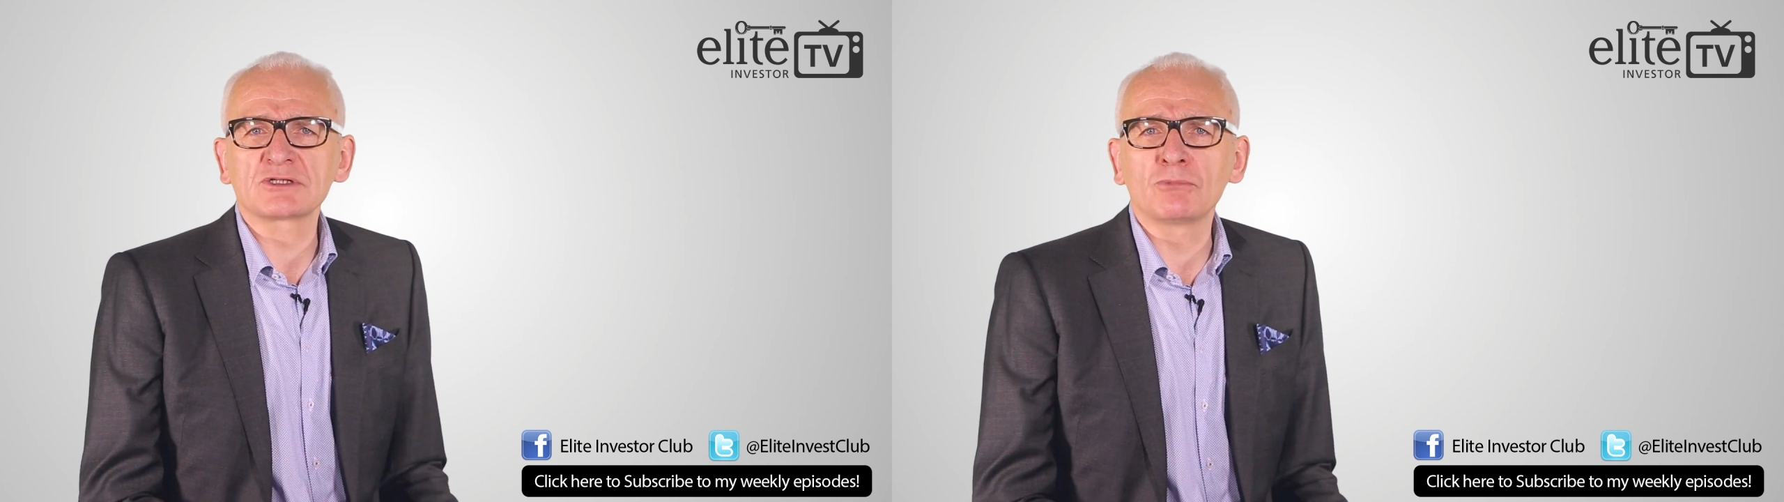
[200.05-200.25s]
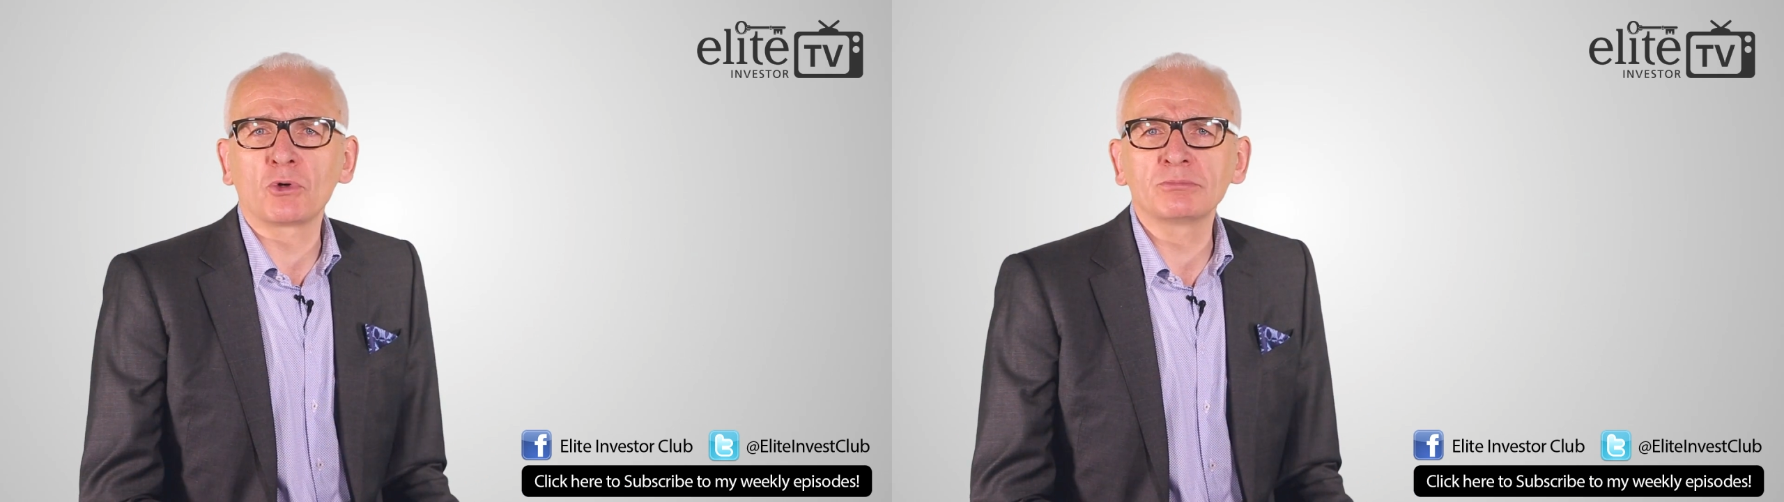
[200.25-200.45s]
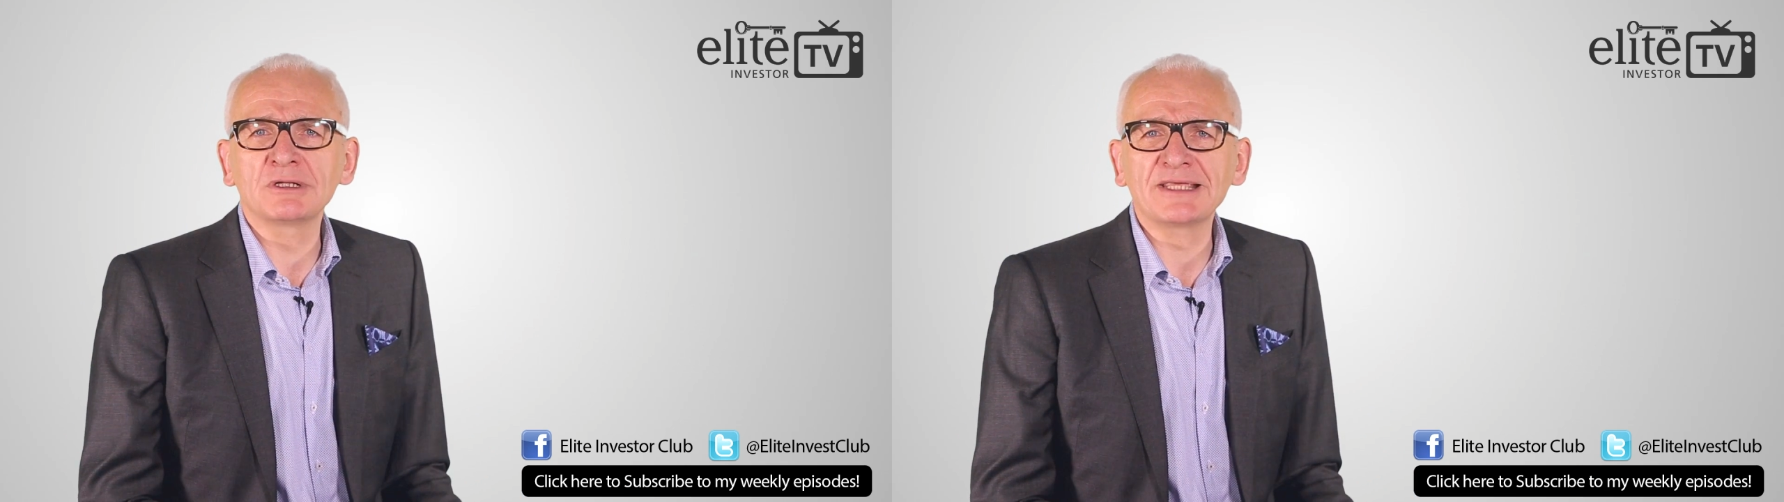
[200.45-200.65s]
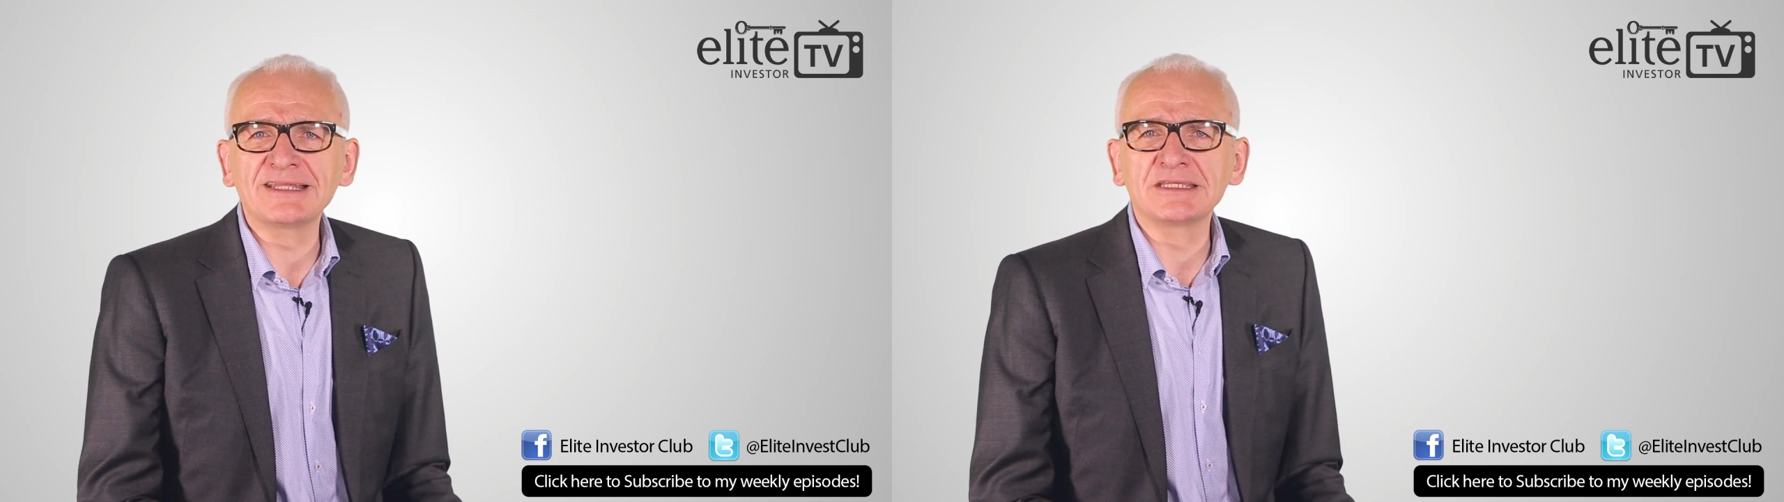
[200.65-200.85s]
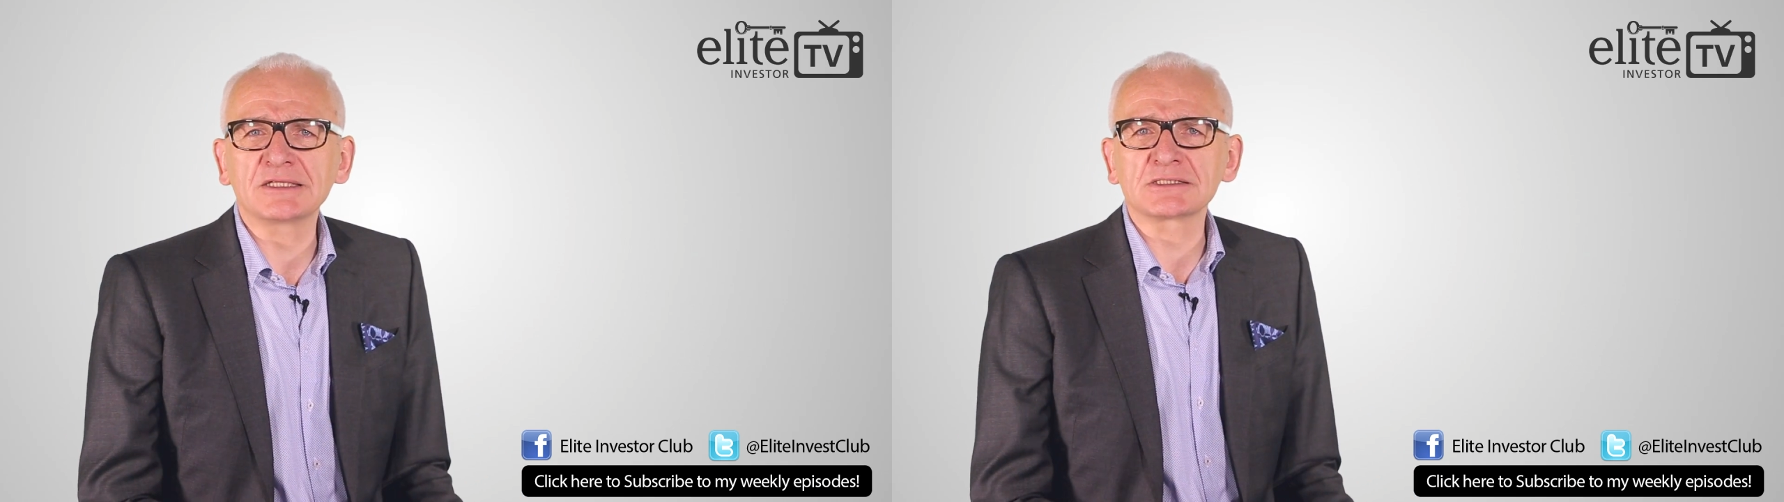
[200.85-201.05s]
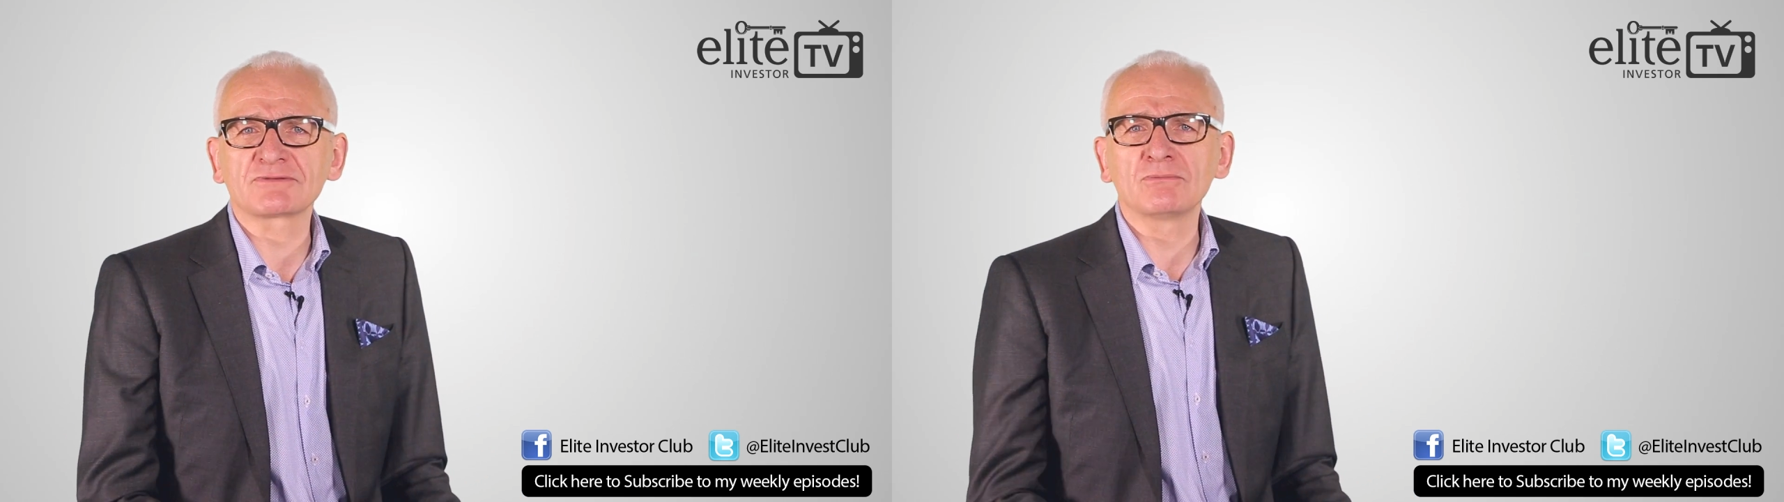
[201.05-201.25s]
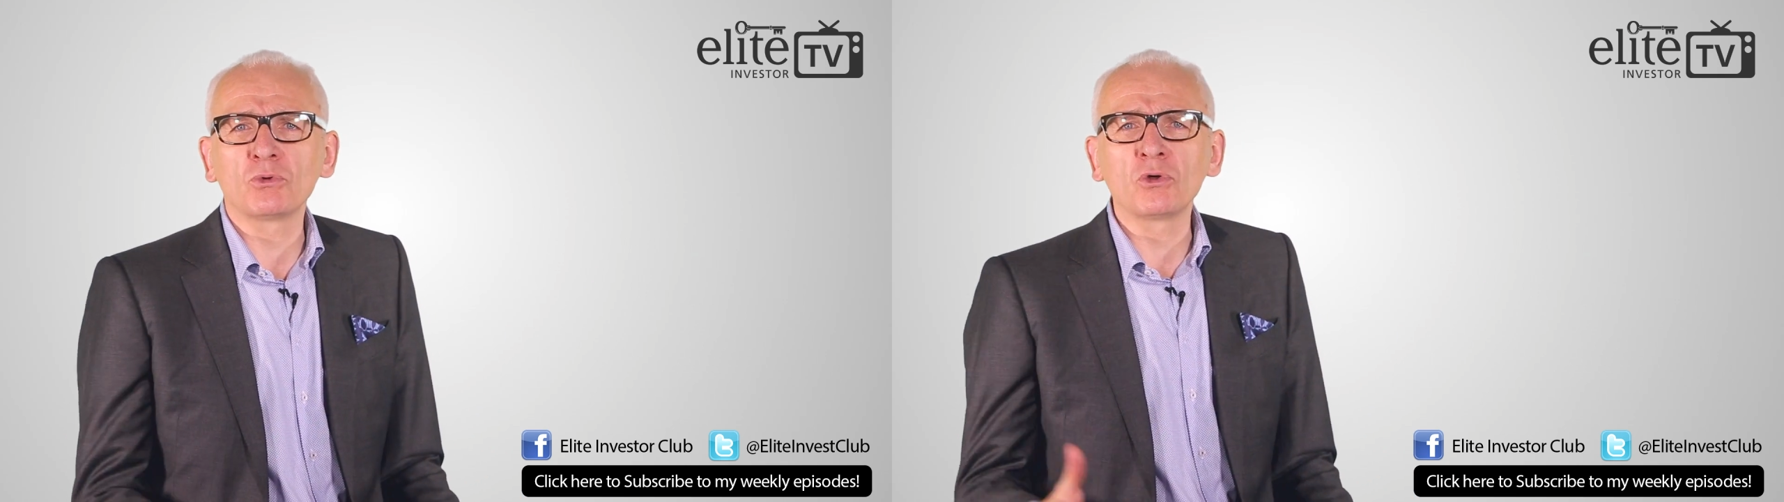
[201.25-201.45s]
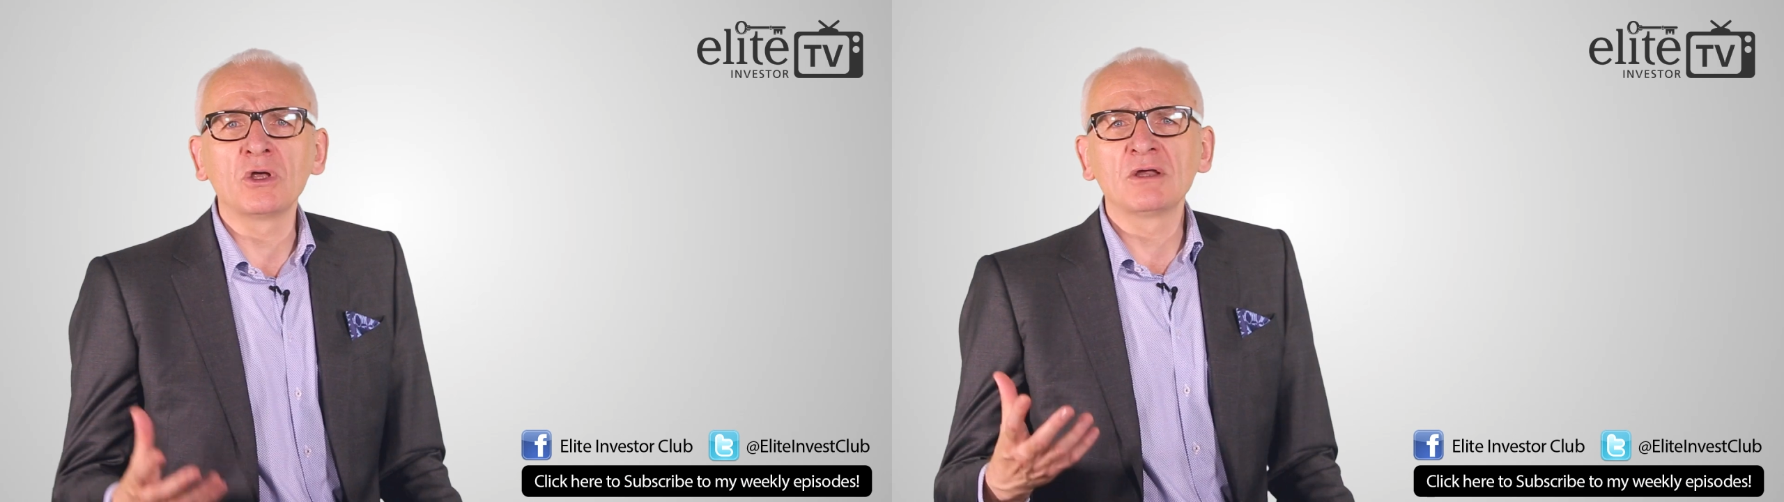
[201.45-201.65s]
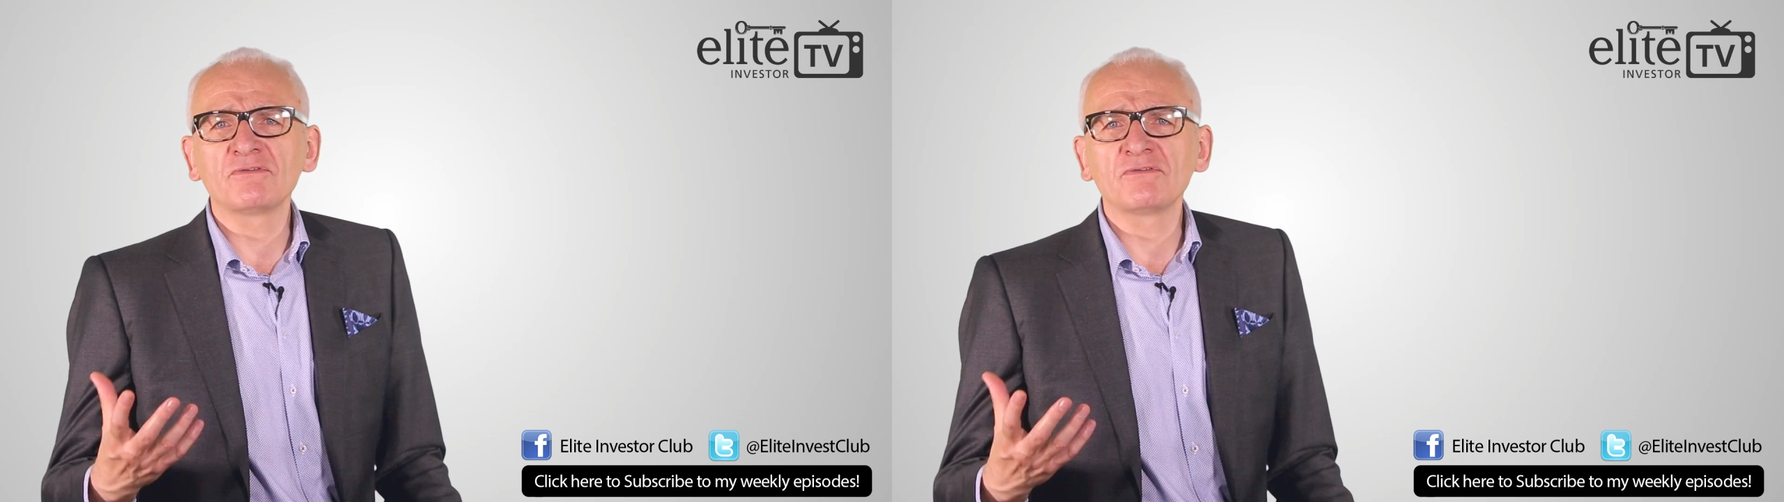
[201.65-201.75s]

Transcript: among millennials for more